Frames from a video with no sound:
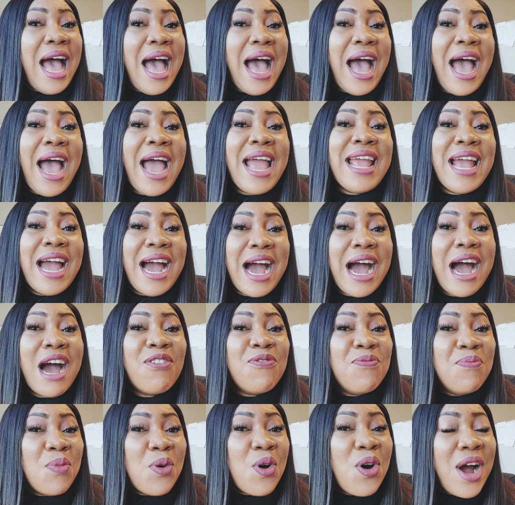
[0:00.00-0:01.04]
I
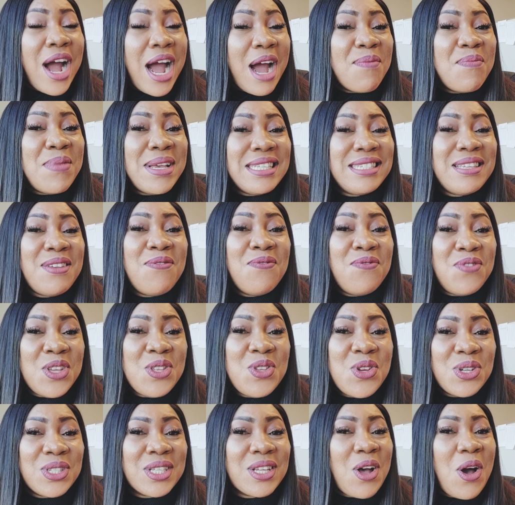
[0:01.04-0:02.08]
have more amazing
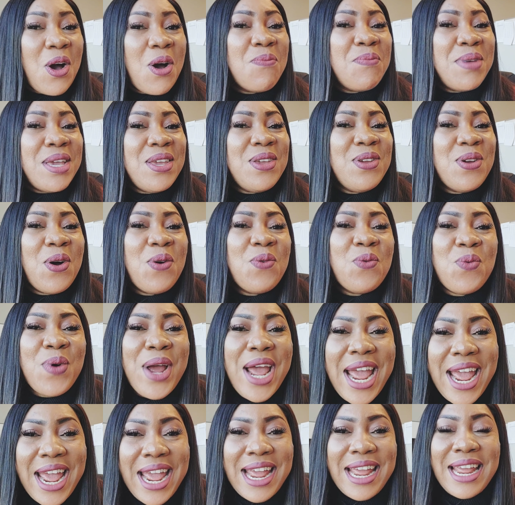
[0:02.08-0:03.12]
videos coming your
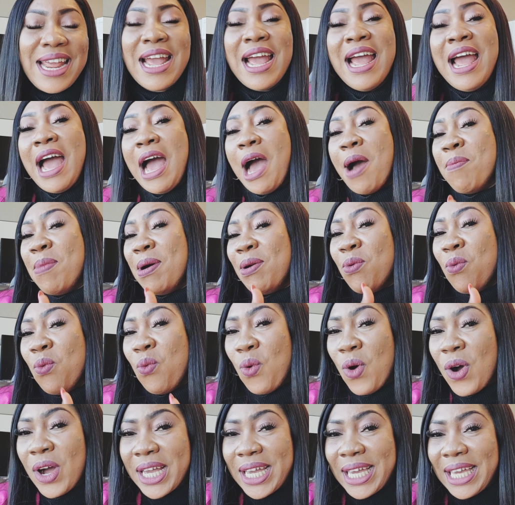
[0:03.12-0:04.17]
way about
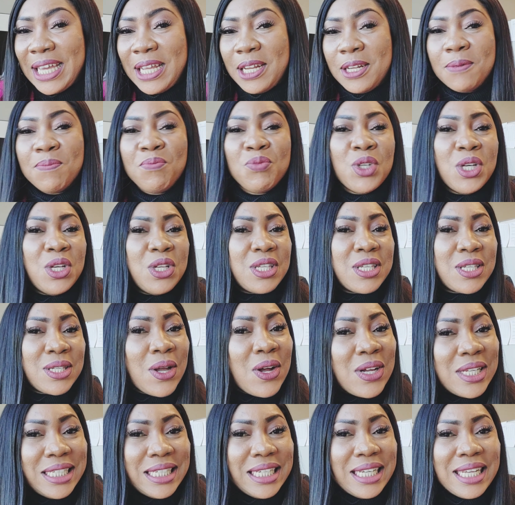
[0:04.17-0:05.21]
working,
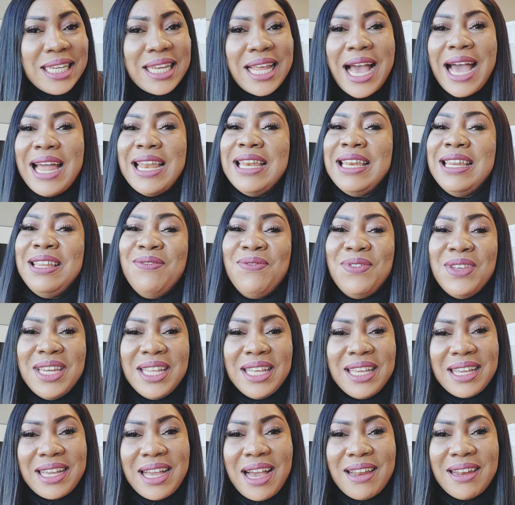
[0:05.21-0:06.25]
studying, and living
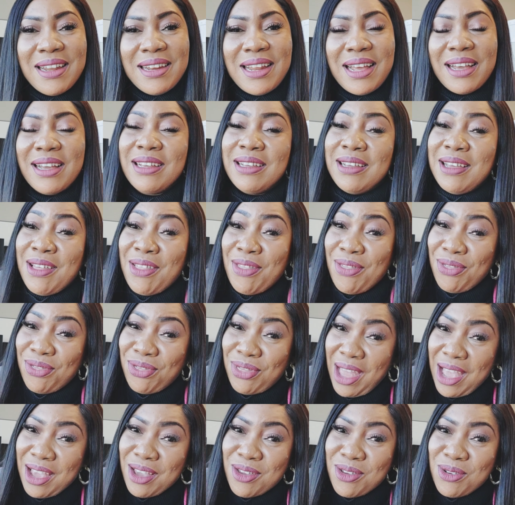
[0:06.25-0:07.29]
in Canada.
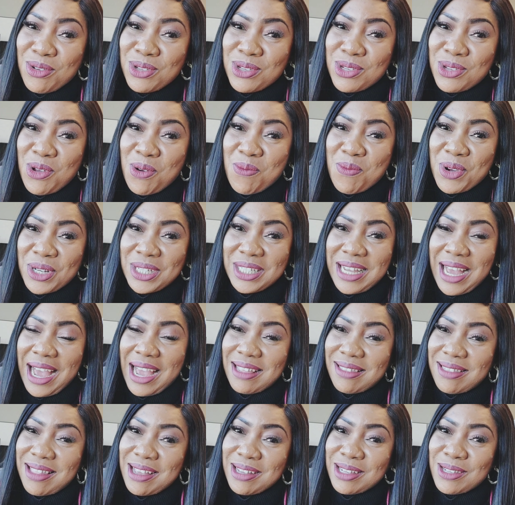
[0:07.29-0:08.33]
Thank you so much,
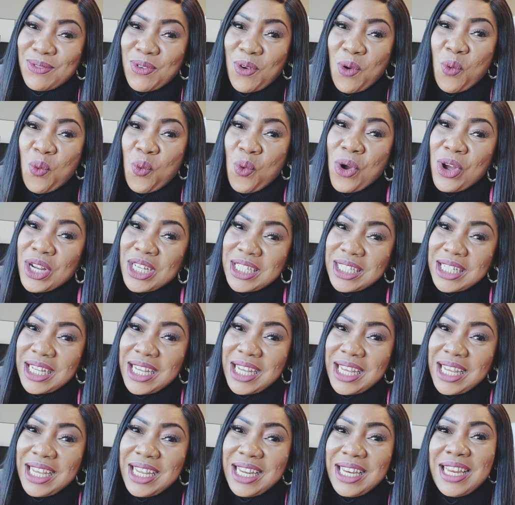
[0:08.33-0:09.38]
guys. Thanks for
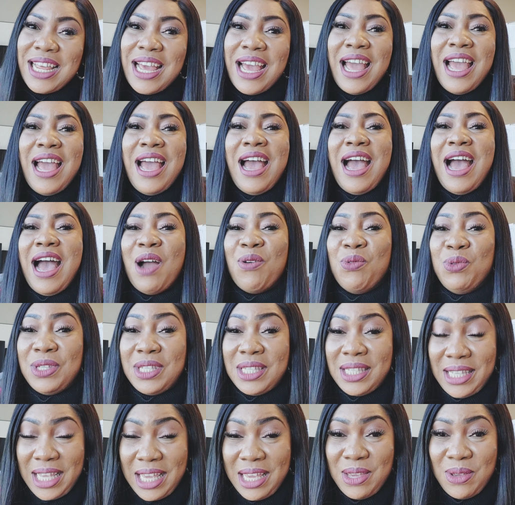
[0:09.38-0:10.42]
watching. I will
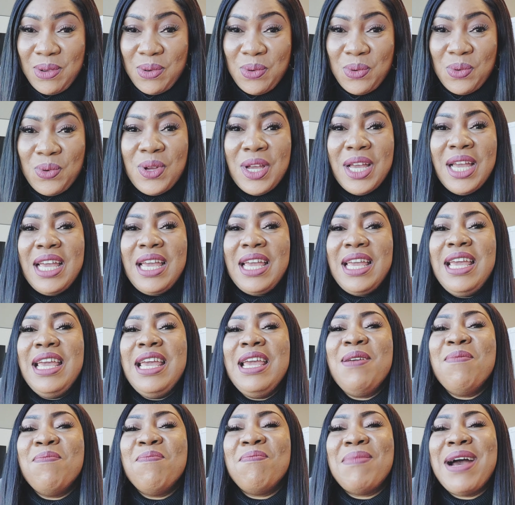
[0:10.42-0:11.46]
see you
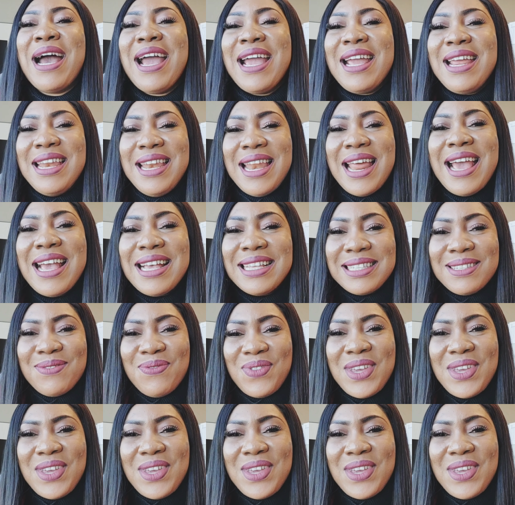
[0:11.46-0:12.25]
in my next